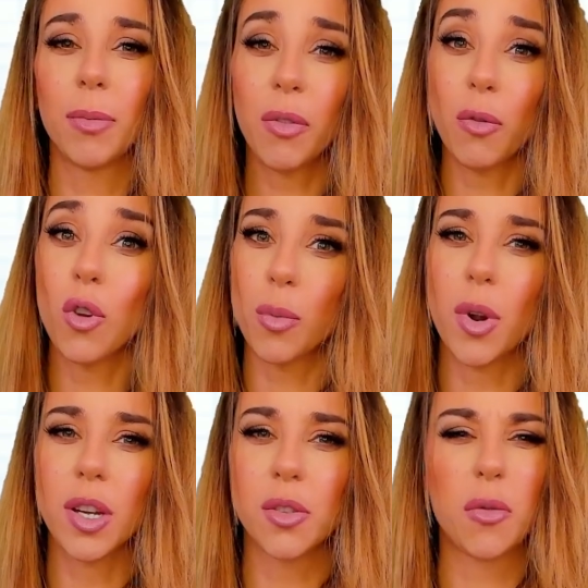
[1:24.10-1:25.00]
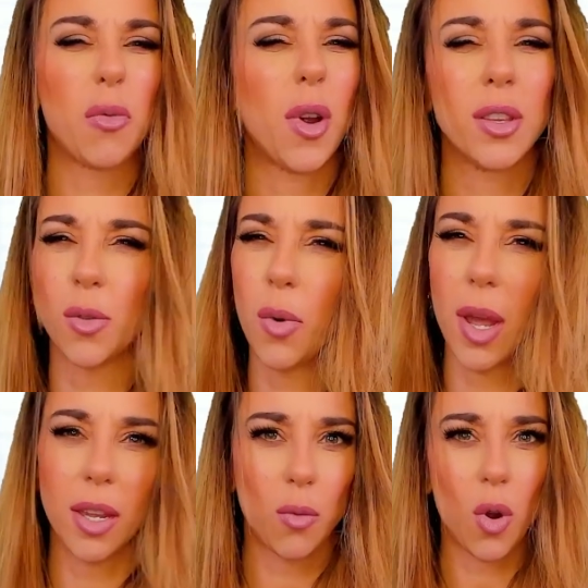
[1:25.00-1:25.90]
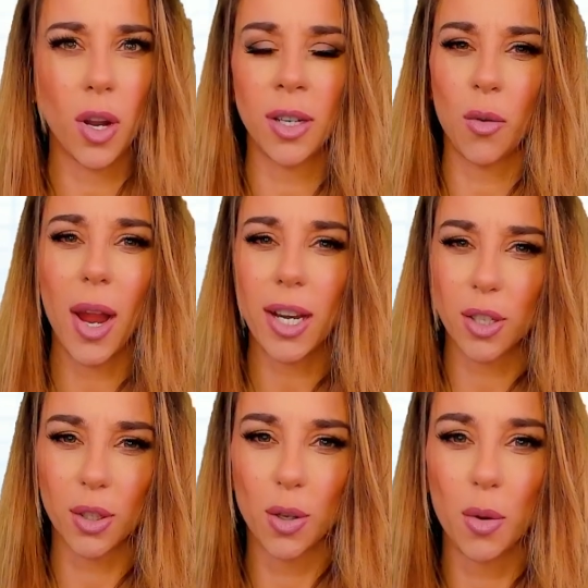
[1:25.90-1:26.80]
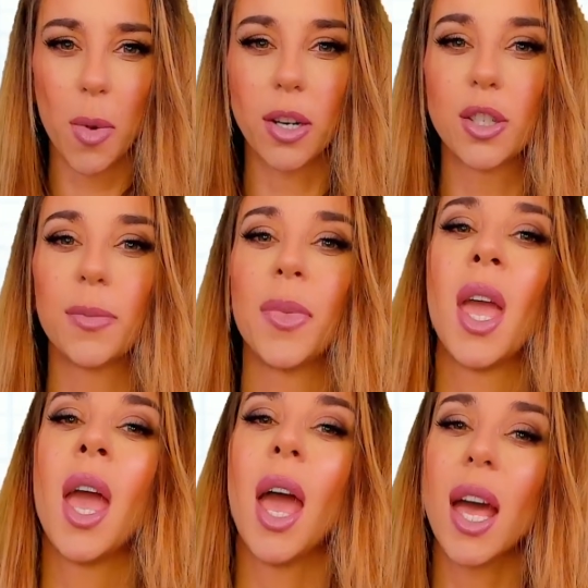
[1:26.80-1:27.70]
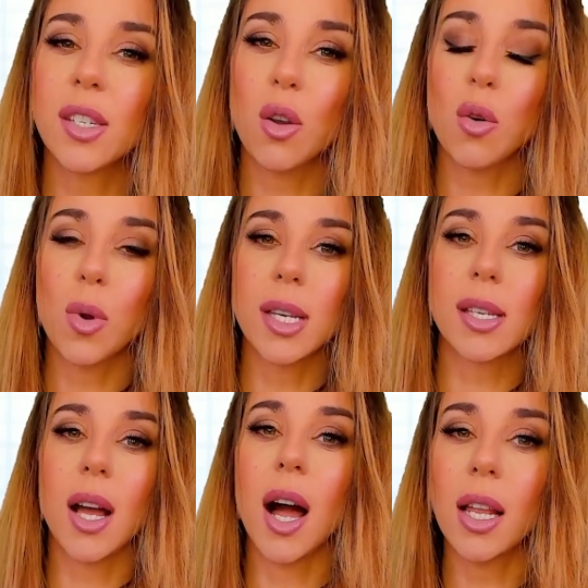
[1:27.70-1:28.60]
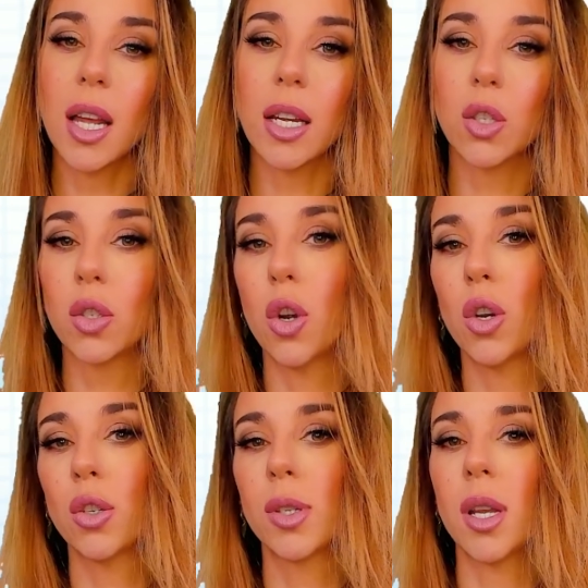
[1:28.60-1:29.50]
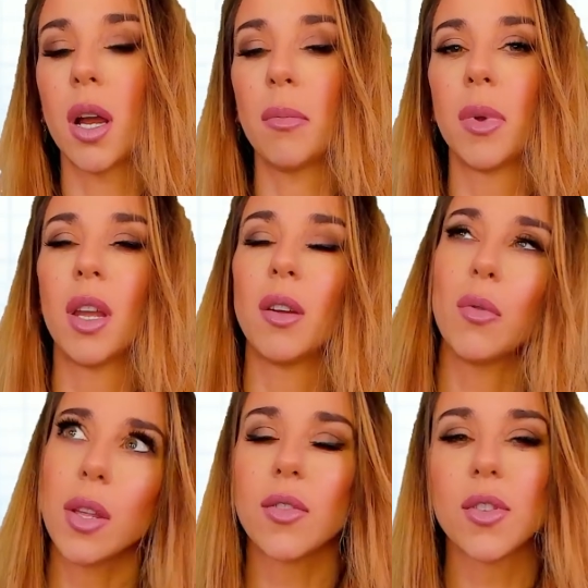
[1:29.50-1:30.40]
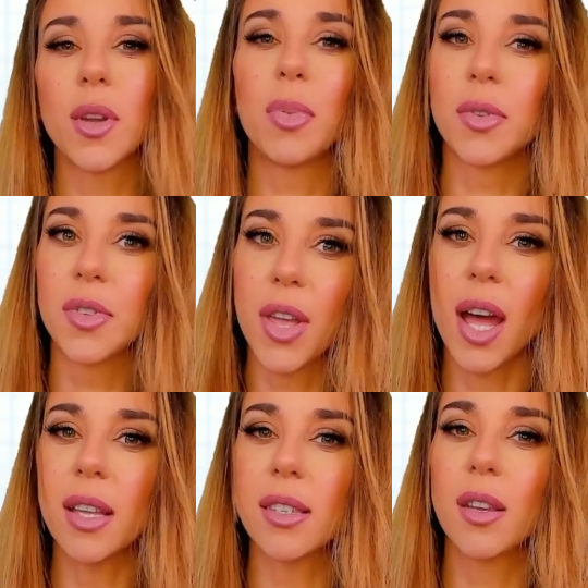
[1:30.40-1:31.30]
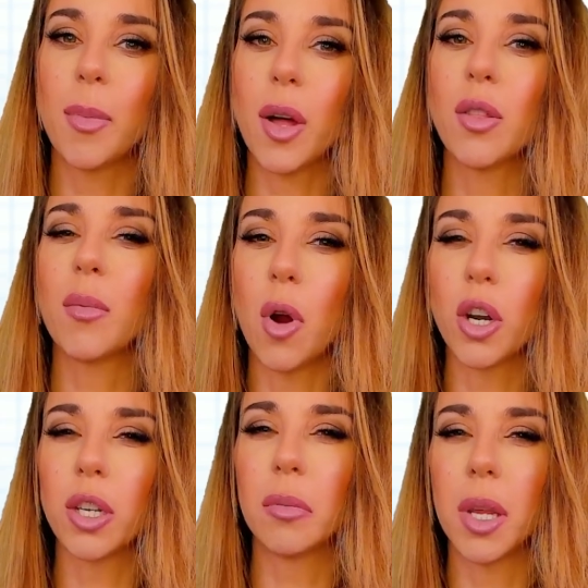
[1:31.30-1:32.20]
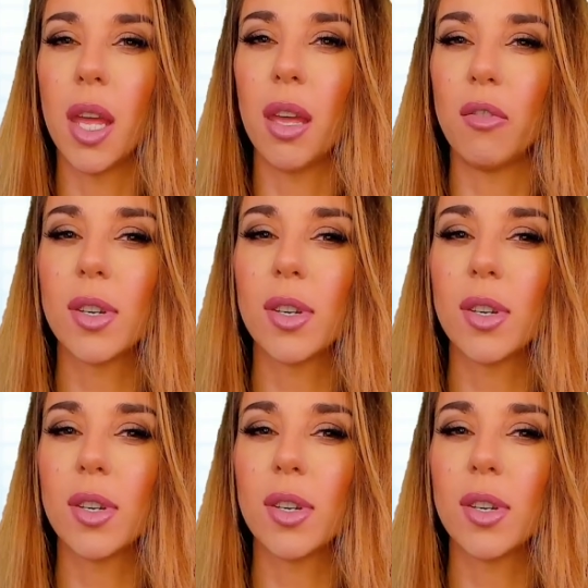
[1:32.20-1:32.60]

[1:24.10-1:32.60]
before the price sort of runs away in one direction too much. As always, I like to turn to some rather simple stats about the market behavior